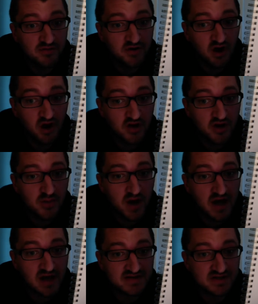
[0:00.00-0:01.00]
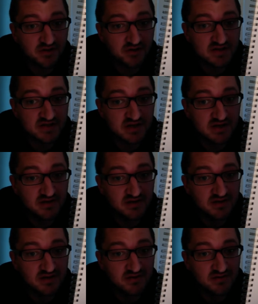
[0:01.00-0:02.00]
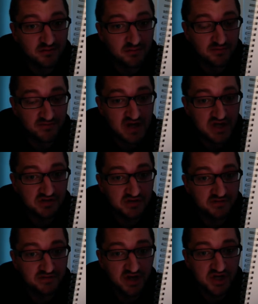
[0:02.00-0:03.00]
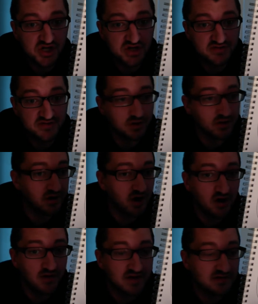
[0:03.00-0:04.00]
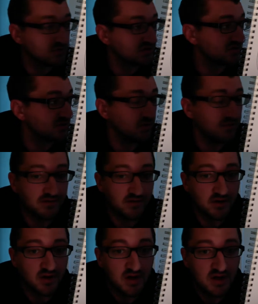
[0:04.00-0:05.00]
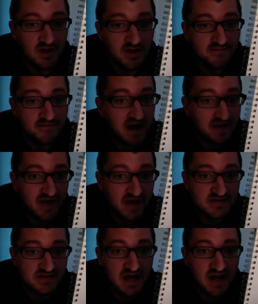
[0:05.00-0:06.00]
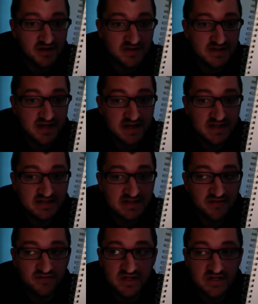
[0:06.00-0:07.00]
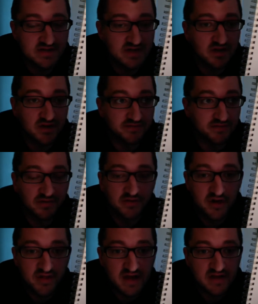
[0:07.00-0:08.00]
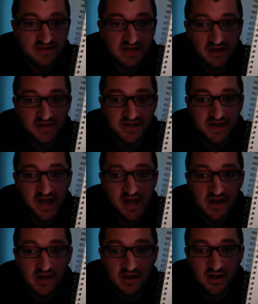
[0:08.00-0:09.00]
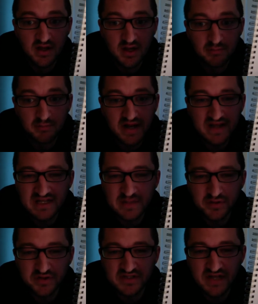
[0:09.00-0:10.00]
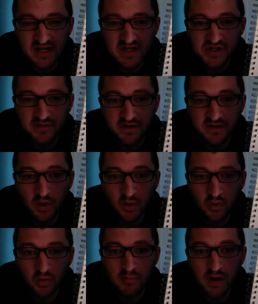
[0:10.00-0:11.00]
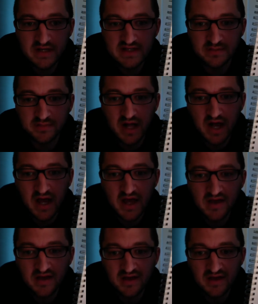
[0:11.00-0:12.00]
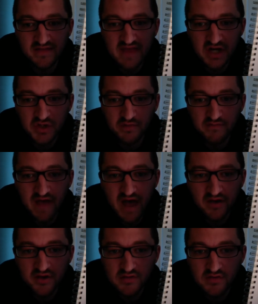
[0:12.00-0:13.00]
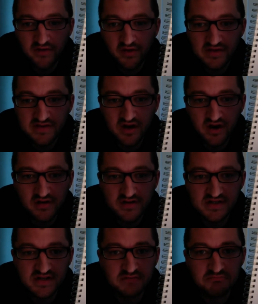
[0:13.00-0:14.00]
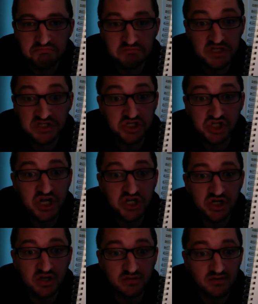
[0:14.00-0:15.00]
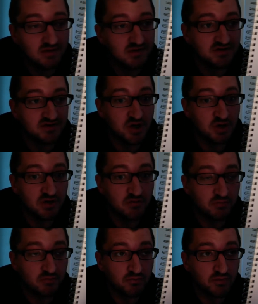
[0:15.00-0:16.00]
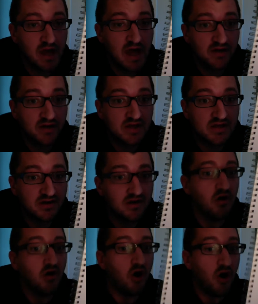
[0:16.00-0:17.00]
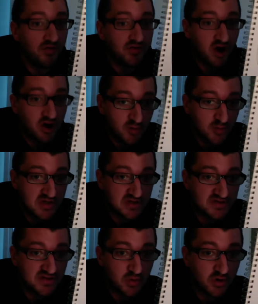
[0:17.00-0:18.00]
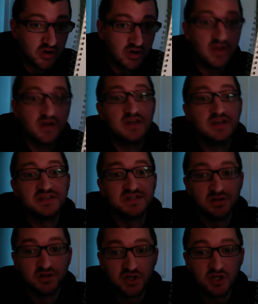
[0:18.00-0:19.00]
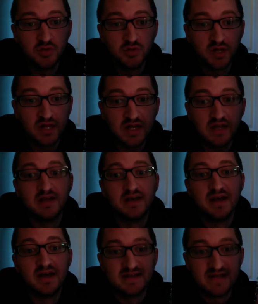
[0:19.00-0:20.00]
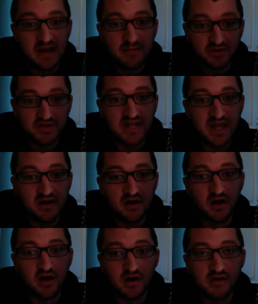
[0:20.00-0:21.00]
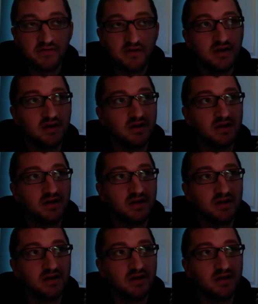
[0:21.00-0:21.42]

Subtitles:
of the car you're buying is increasing through inflation. So a car that was sold for $5,000 in 1970 is selling for $30,000 today. But as a percentage of the total money supply, the actual value of all these cars isn't changing. So in reality, all the automobiles in the world still accumulate 10% of